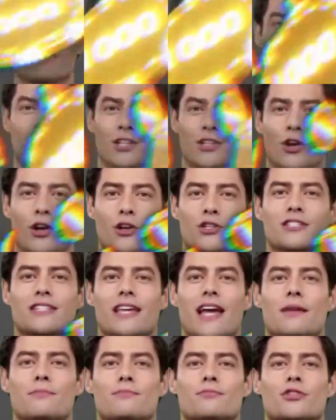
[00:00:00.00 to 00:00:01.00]
Because
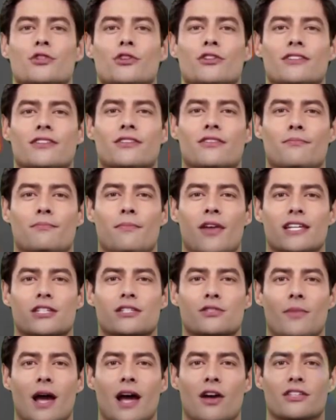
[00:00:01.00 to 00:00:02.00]
game 2,
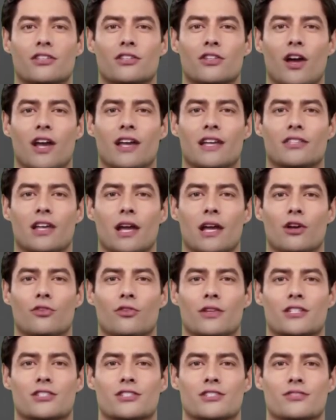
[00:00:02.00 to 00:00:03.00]
that's Malachi and
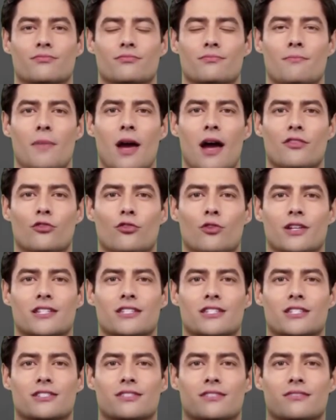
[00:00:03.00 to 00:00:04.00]
Elvis.
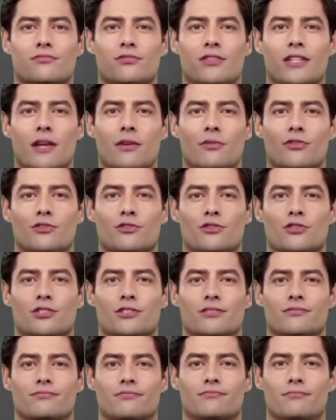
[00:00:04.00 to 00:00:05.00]
Mavericks,
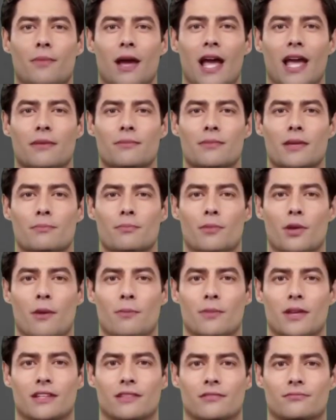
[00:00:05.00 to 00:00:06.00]
Kings, pain
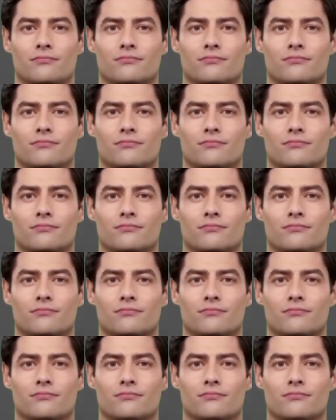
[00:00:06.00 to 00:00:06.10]
incoming.